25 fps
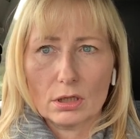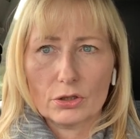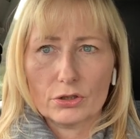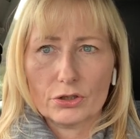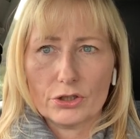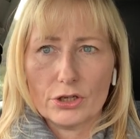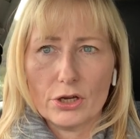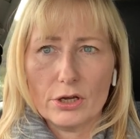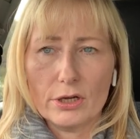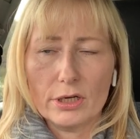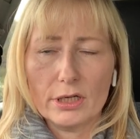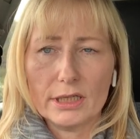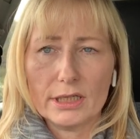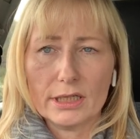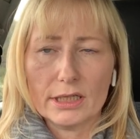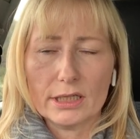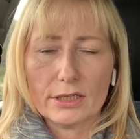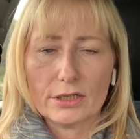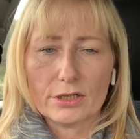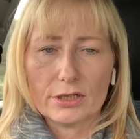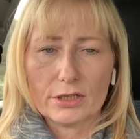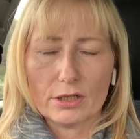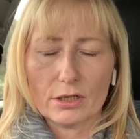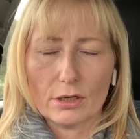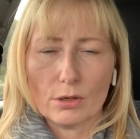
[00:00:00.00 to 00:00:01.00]
turn it
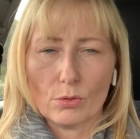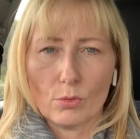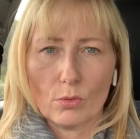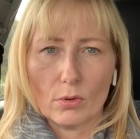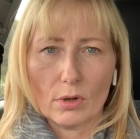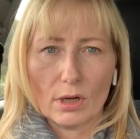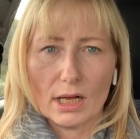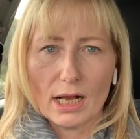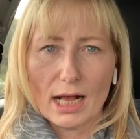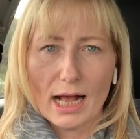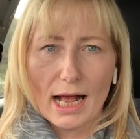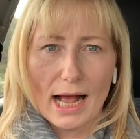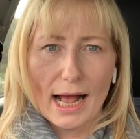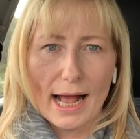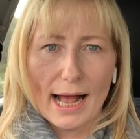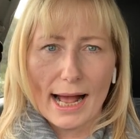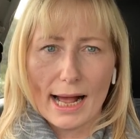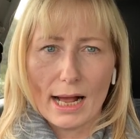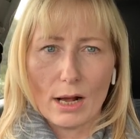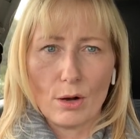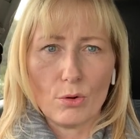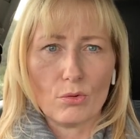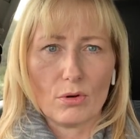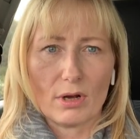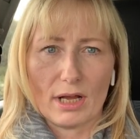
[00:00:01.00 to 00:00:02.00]
into,
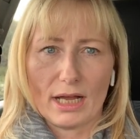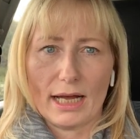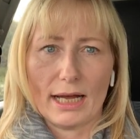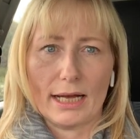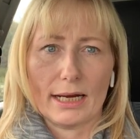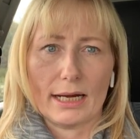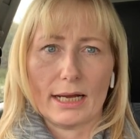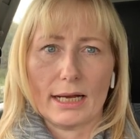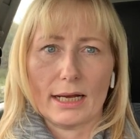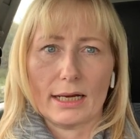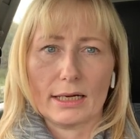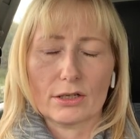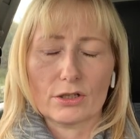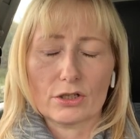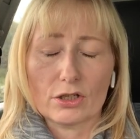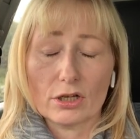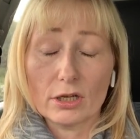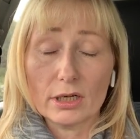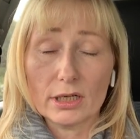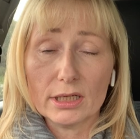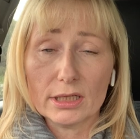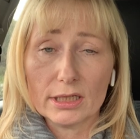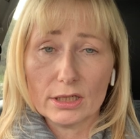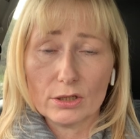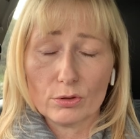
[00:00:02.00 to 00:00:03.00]
how can I?
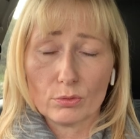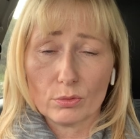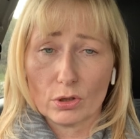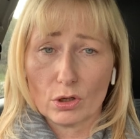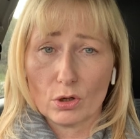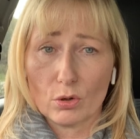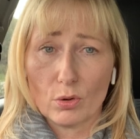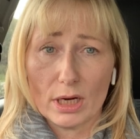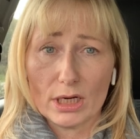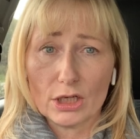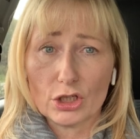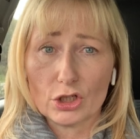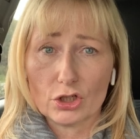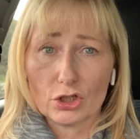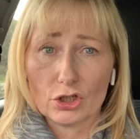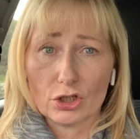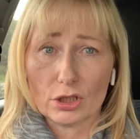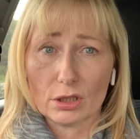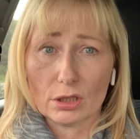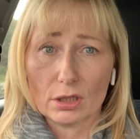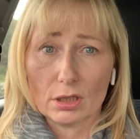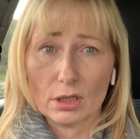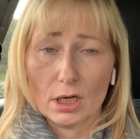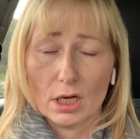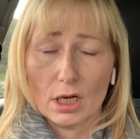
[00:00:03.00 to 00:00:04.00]
Turn it into a
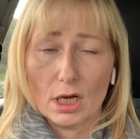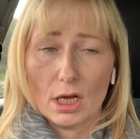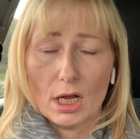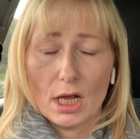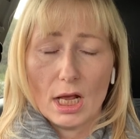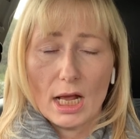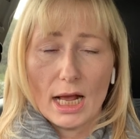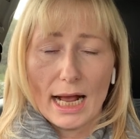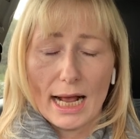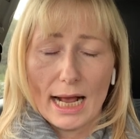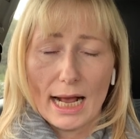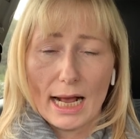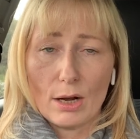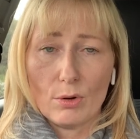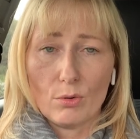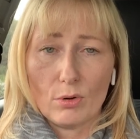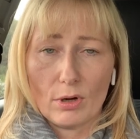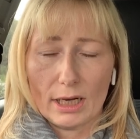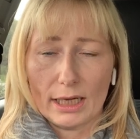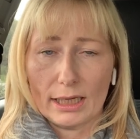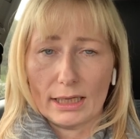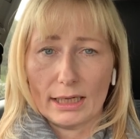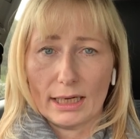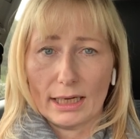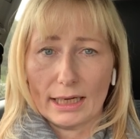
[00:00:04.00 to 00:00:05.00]
question. How
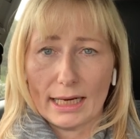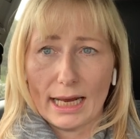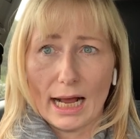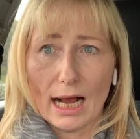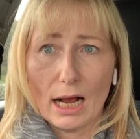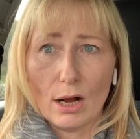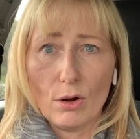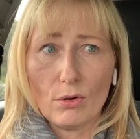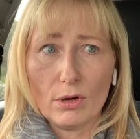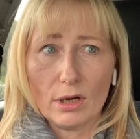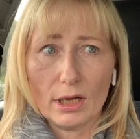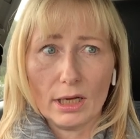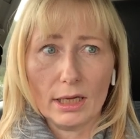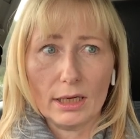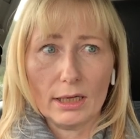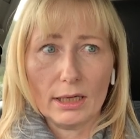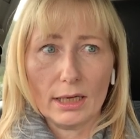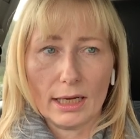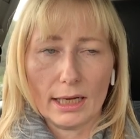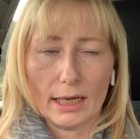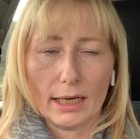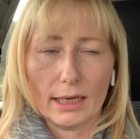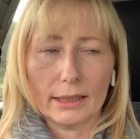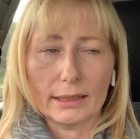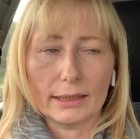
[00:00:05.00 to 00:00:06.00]
can I? How can
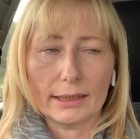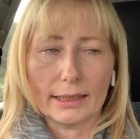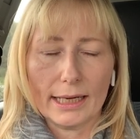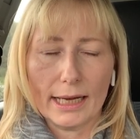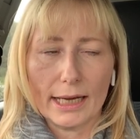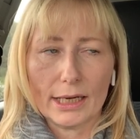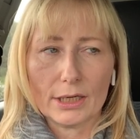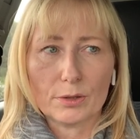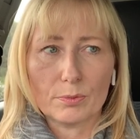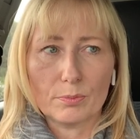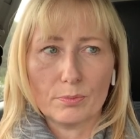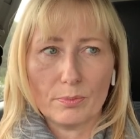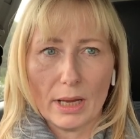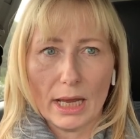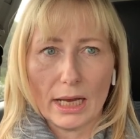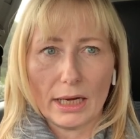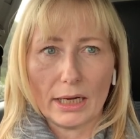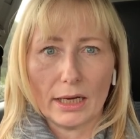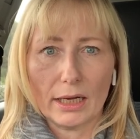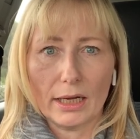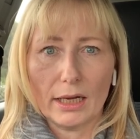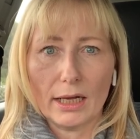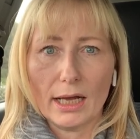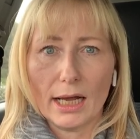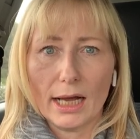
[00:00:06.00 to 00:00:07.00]
I get
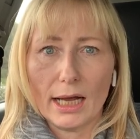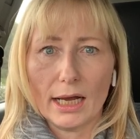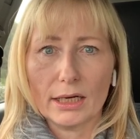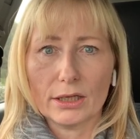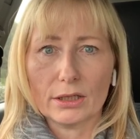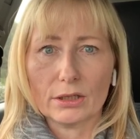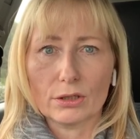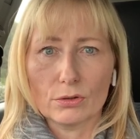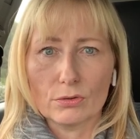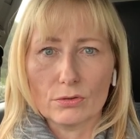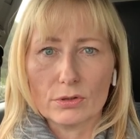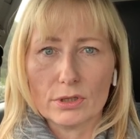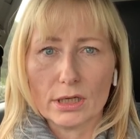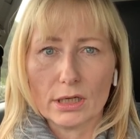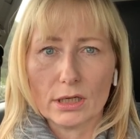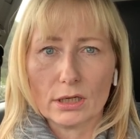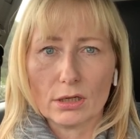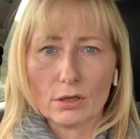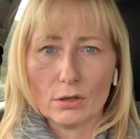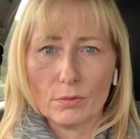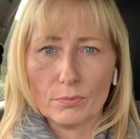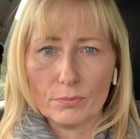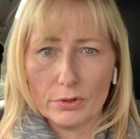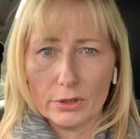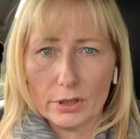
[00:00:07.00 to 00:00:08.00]
better at using
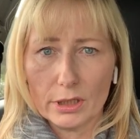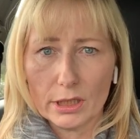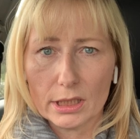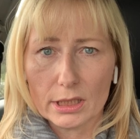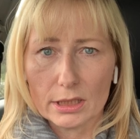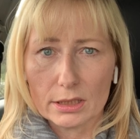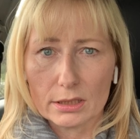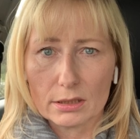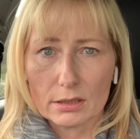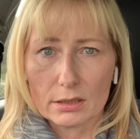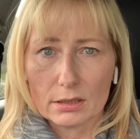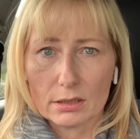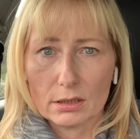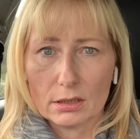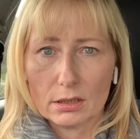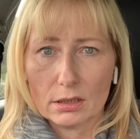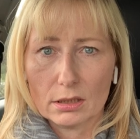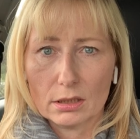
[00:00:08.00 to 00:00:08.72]
computers?